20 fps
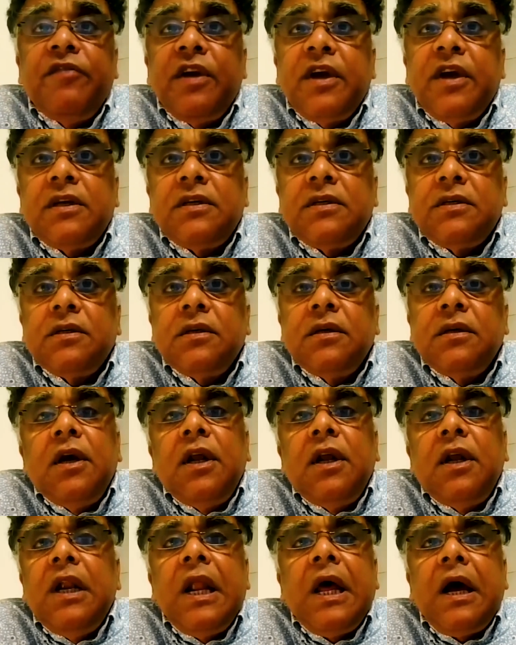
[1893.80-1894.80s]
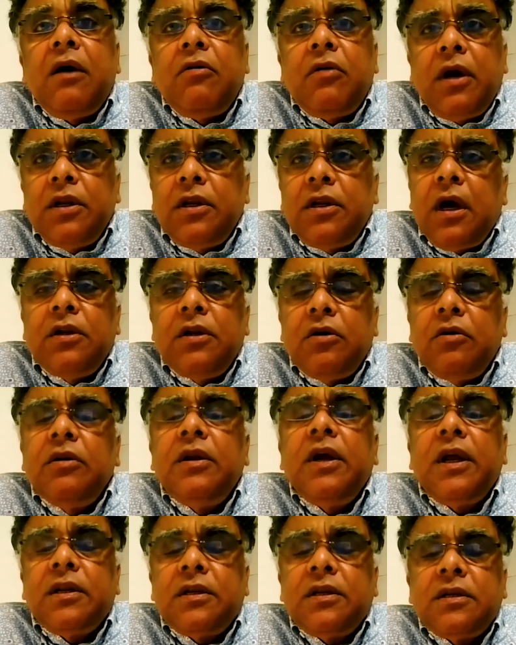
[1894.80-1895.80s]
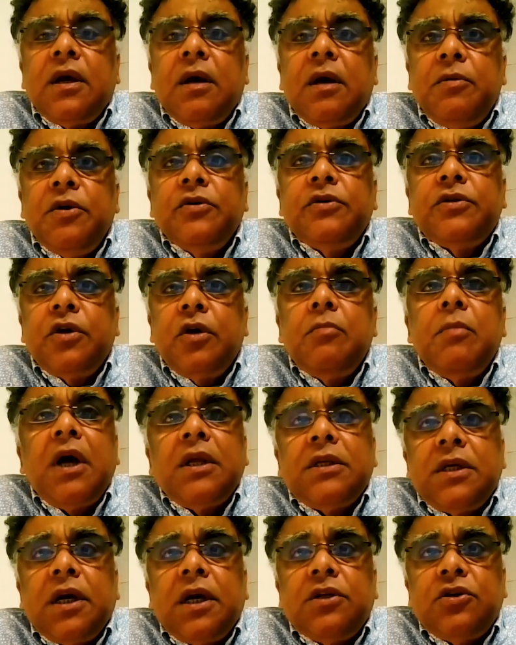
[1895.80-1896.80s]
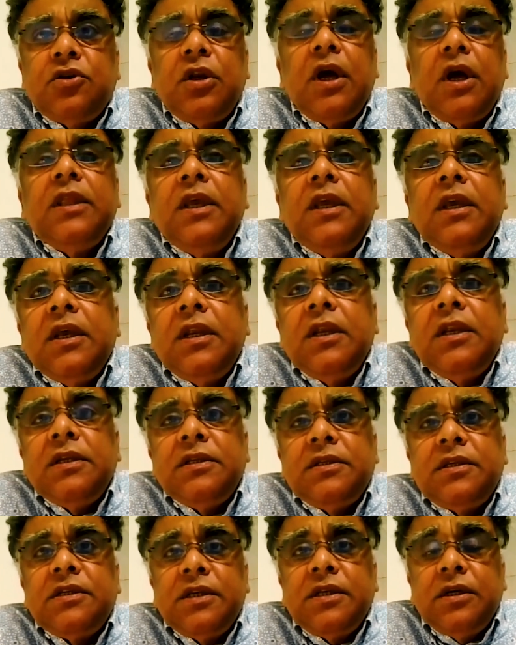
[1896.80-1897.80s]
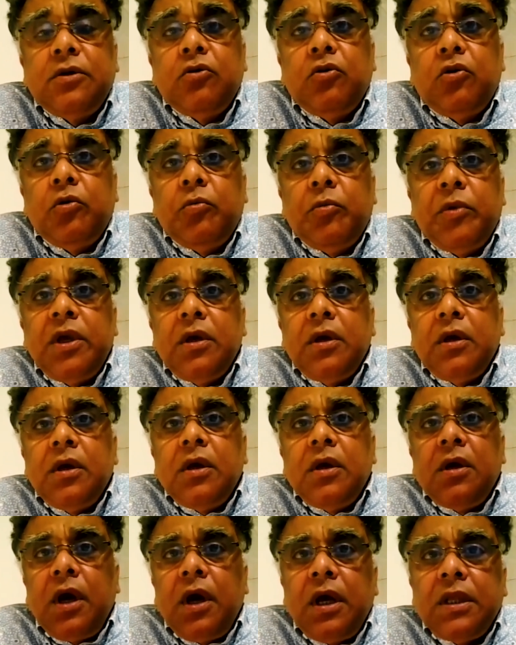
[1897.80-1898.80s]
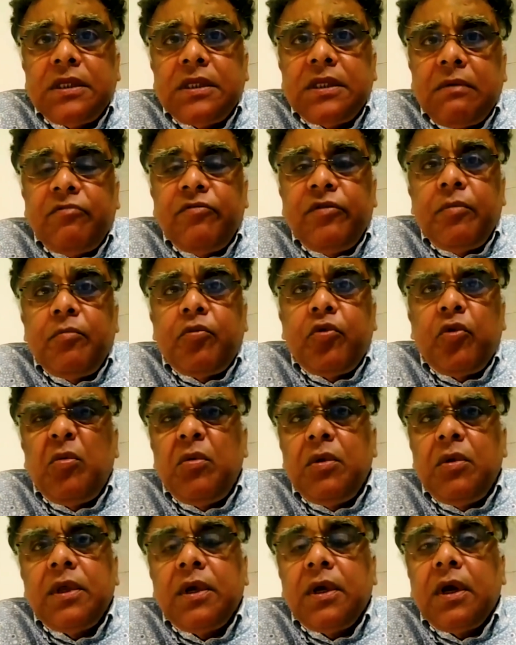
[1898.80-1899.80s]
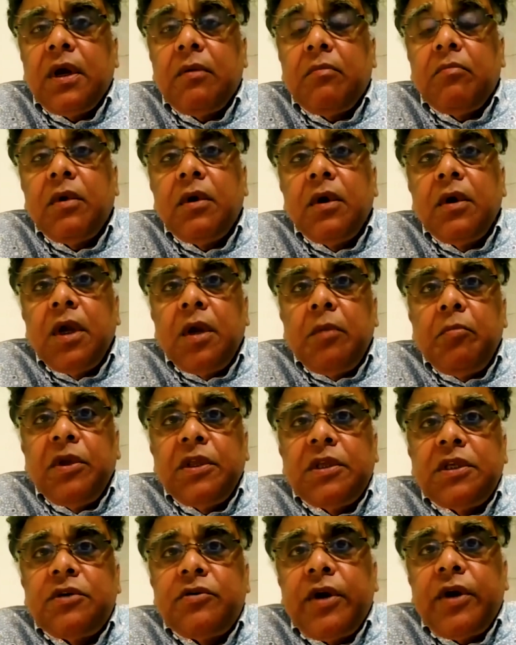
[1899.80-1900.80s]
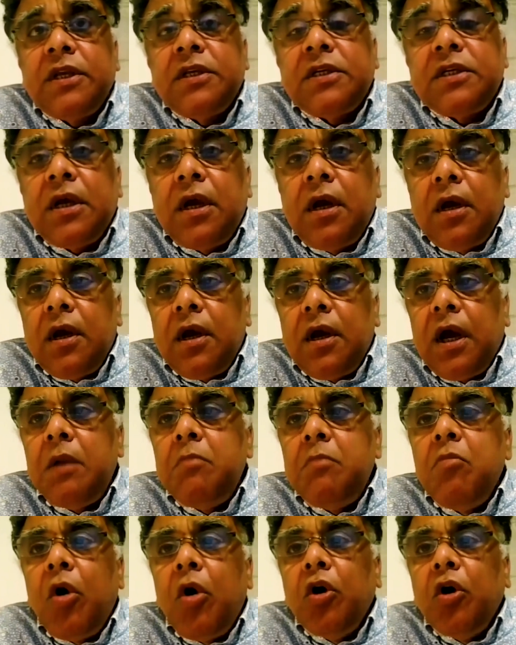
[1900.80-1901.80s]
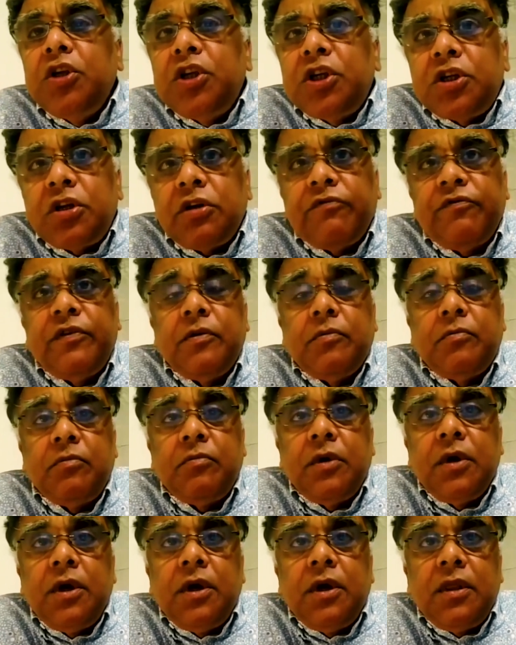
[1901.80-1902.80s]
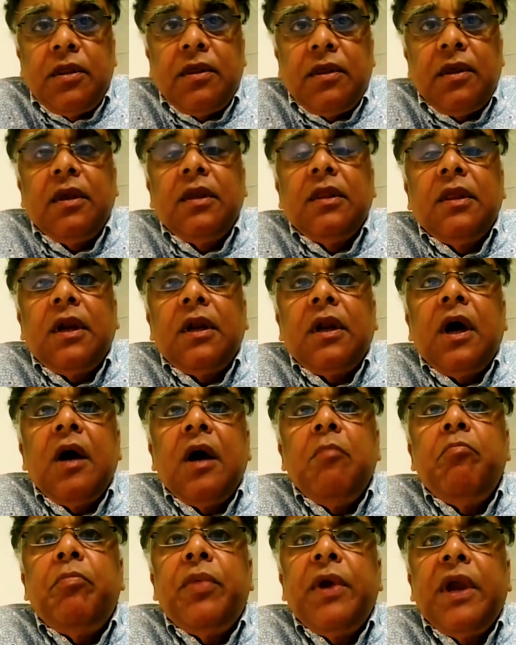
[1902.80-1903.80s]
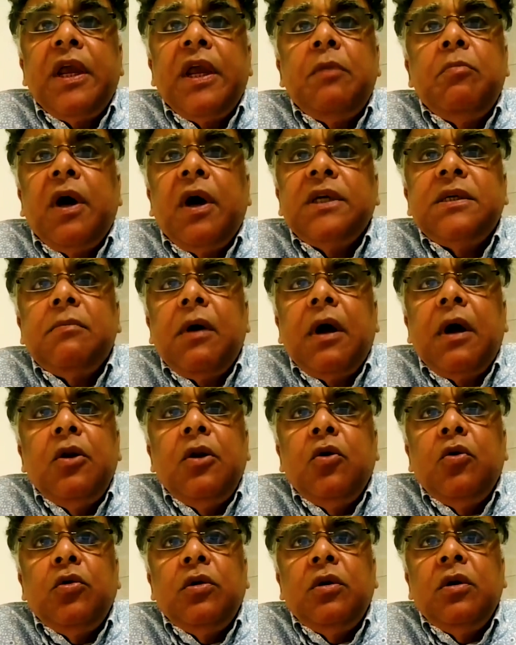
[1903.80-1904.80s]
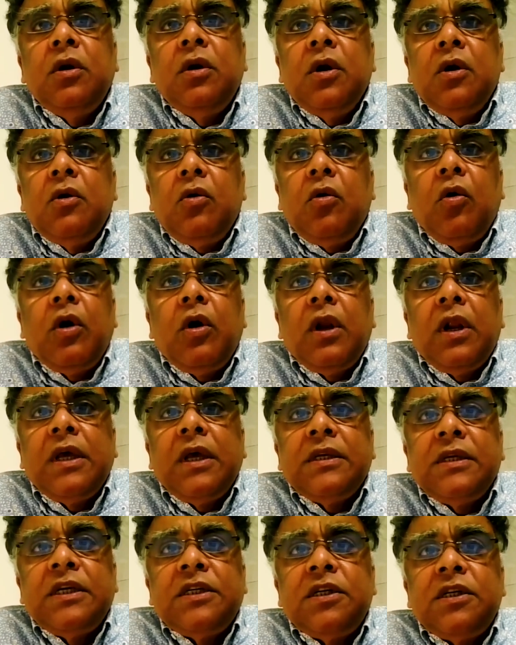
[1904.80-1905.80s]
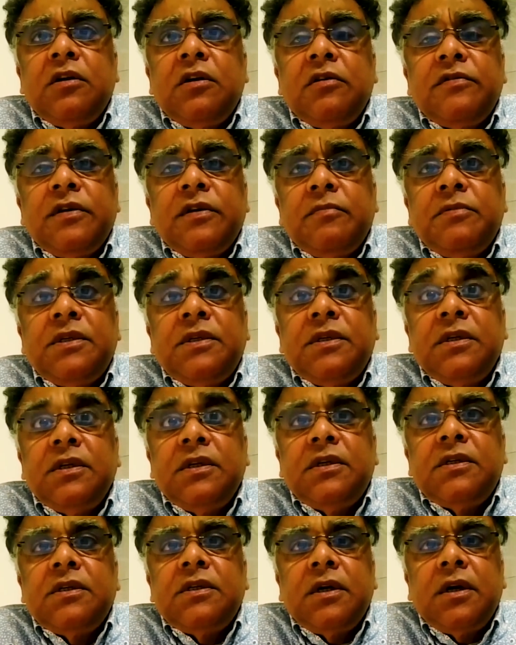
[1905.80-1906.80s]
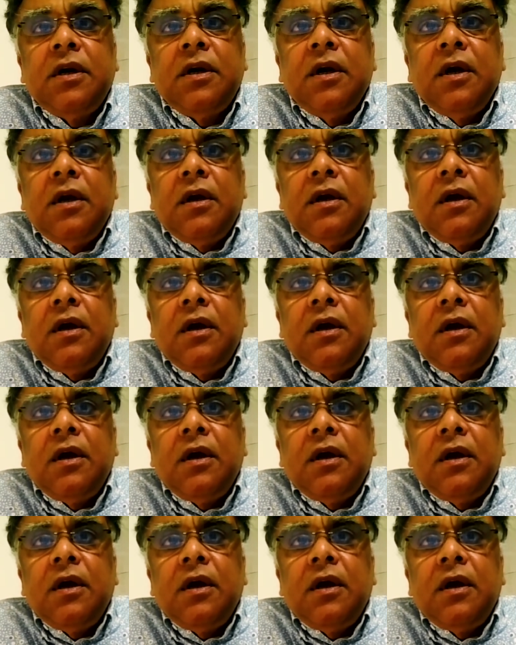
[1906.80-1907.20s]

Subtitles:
years. Now I don't get abused so much, actually. I think Indians just ignore me, and some of them probably think I'm a bit strange, and most of them think that I'm paid by some unknown organization or some sinister.